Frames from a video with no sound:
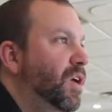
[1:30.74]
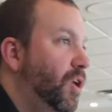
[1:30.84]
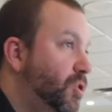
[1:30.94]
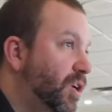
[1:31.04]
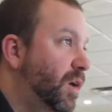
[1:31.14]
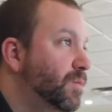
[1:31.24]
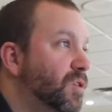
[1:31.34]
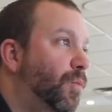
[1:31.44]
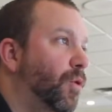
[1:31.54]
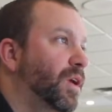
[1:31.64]
you should come
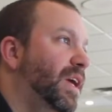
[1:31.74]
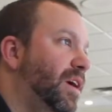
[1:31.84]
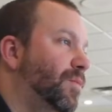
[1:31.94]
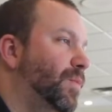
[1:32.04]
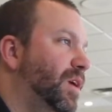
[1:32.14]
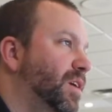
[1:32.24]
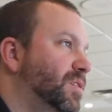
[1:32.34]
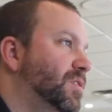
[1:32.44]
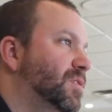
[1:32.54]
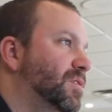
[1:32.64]
support Kit
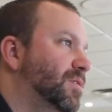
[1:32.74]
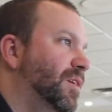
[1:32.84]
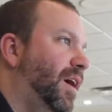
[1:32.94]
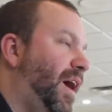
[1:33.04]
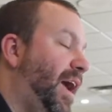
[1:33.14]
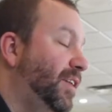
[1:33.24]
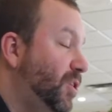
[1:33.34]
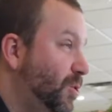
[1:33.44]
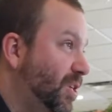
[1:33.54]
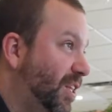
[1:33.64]
because I hate to
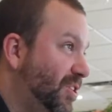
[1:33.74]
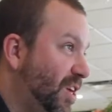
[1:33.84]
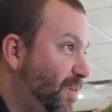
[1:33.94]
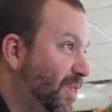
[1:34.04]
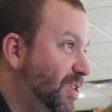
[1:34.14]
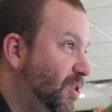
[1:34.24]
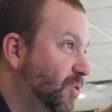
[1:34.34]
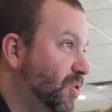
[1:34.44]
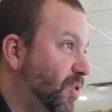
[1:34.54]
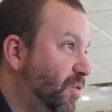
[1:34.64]
use the cliche, but the
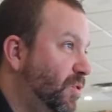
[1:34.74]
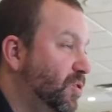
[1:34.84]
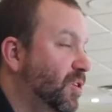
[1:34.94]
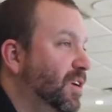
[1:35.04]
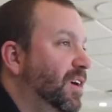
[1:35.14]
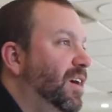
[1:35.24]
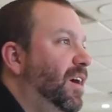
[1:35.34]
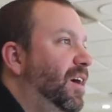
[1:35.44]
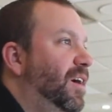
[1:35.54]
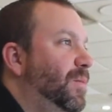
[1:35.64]
children are the future.
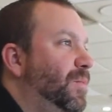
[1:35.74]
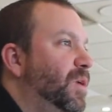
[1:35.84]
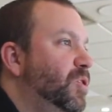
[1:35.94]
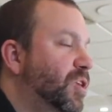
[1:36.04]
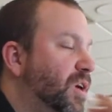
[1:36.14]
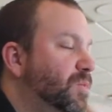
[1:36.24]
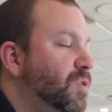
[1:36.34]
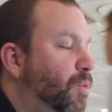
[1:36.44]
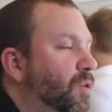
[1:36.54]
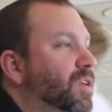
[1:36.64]
Um, you should come
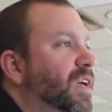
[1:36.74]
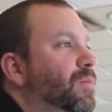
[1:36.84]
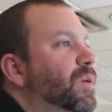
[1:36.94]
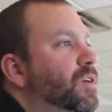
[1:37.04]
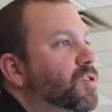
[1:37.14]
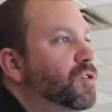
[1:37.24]
support Kit because you're